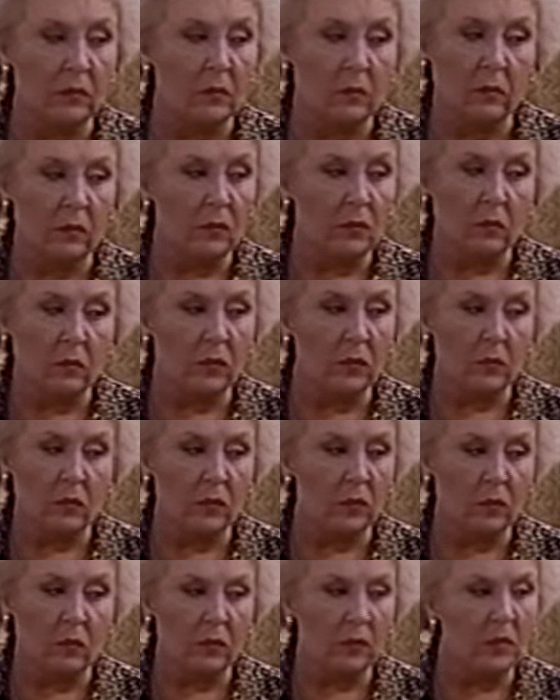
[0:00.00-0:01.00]
at the tofutti.
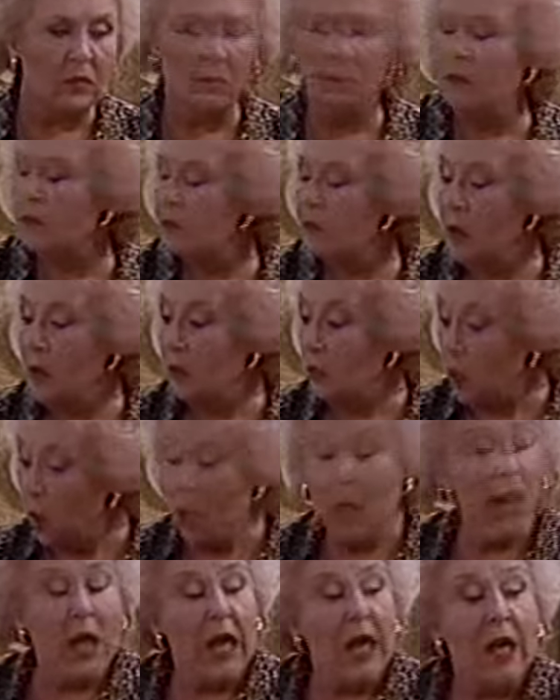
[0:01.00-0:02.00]
There's not a dent in the
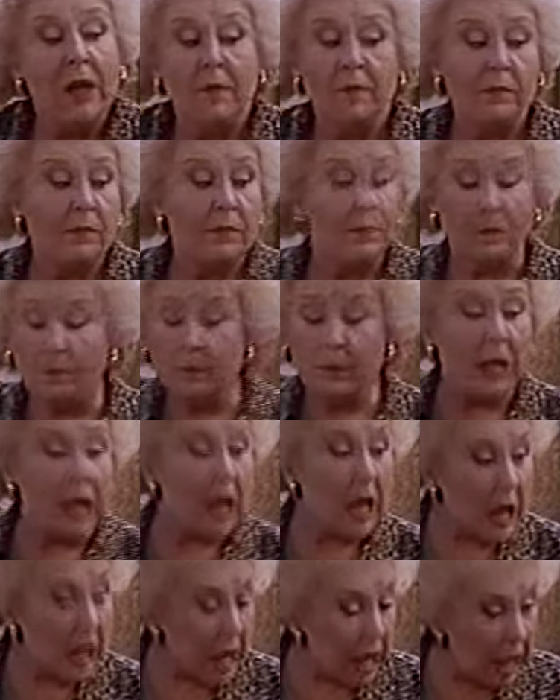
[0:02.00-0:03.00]
tofutti.
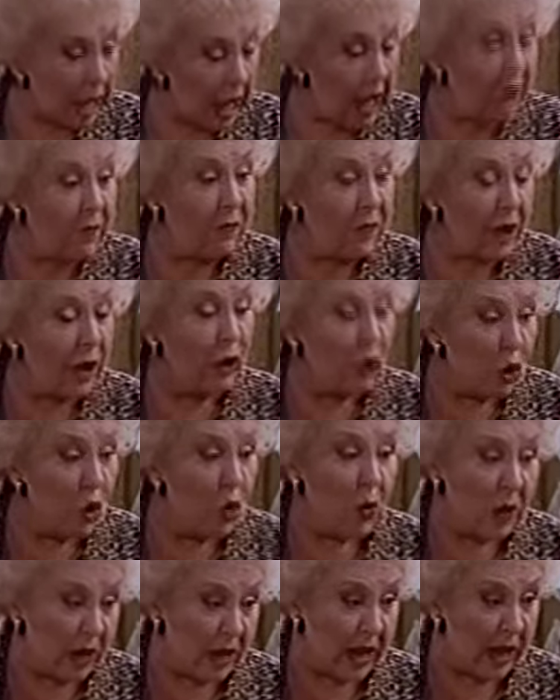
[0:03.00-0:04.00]
If I
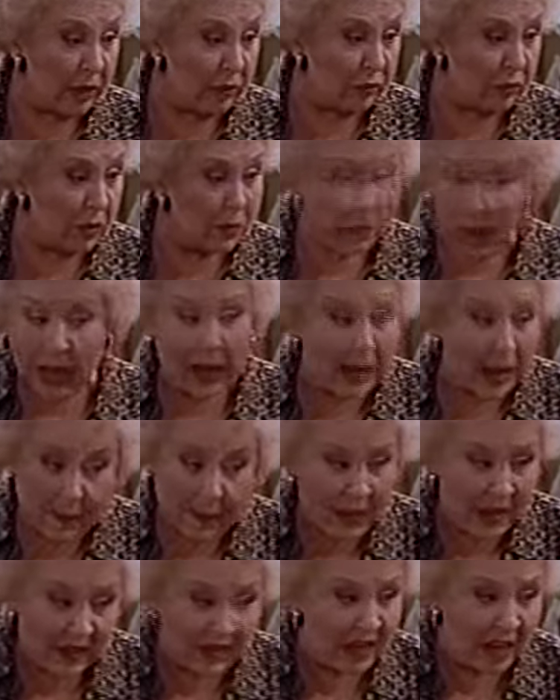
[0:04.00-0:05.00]
do eat ice cream, and
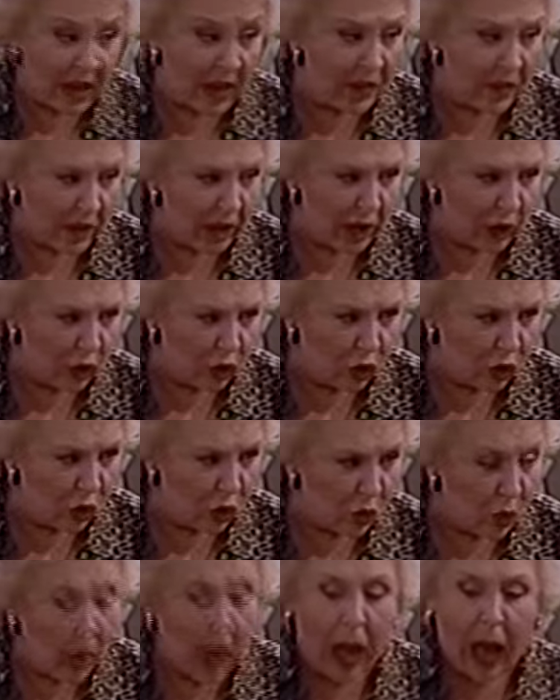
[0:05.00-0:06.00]
I'm not saying that I
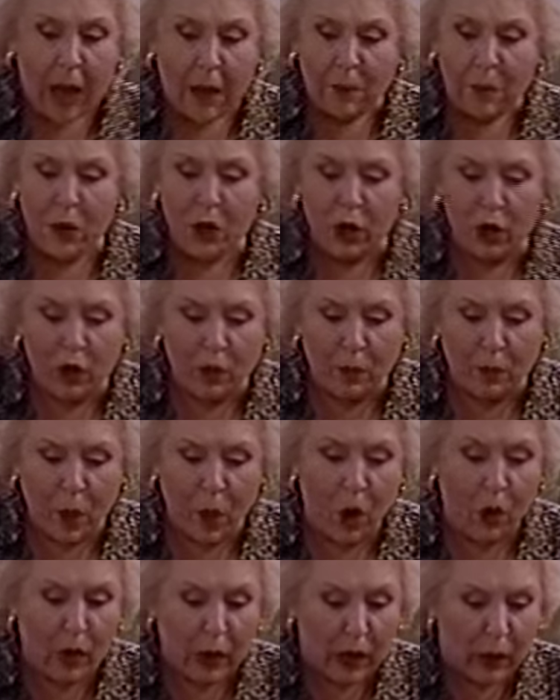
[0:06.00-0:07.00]
do, I put it in a
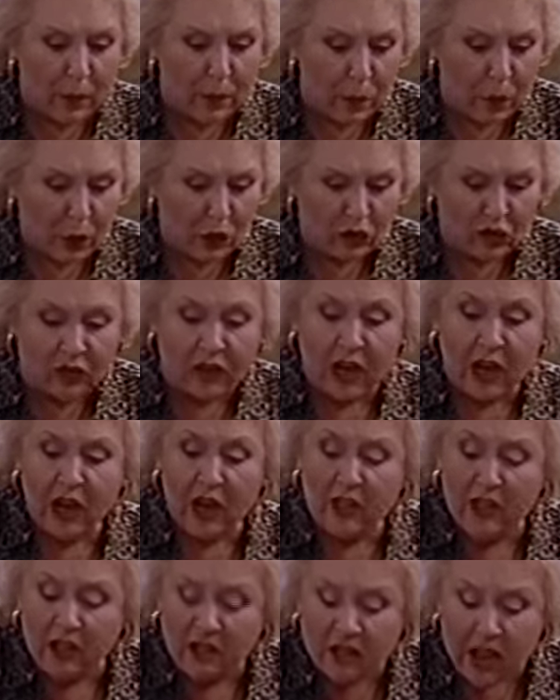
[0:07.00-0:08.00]
bowl like a person,
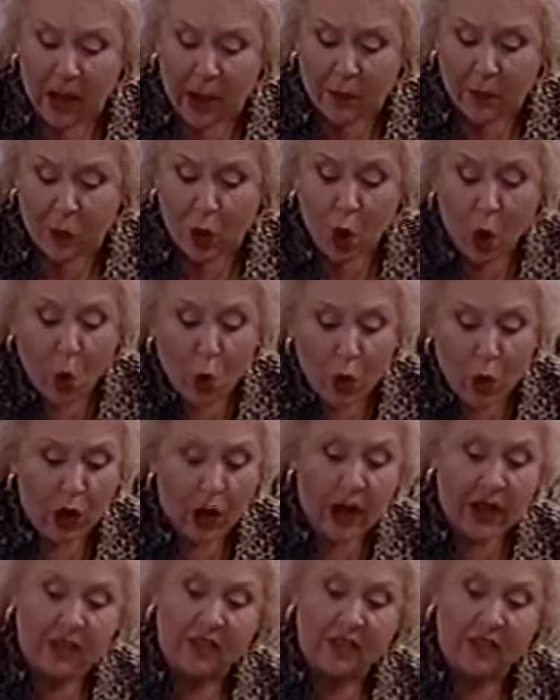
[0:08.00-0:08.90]
not on the table where